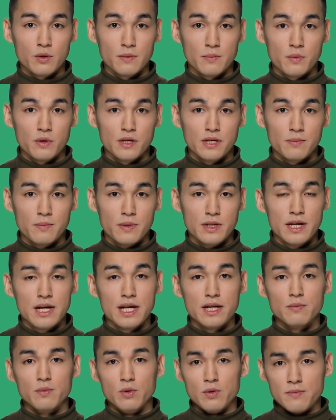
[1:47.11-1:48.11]
a preamp, an
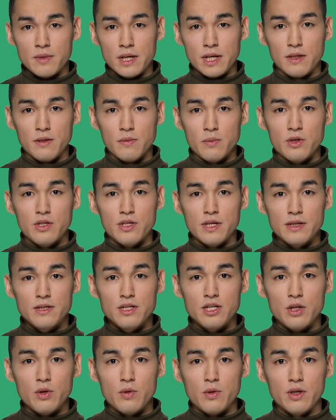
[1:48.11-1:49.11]
amplifier, and mostly a
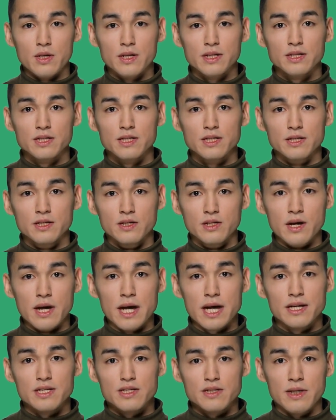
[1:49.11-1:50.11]
tuner. To
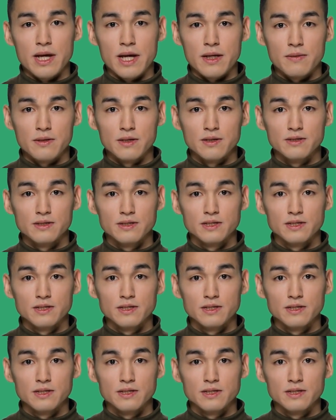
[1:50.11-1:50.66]
add to that,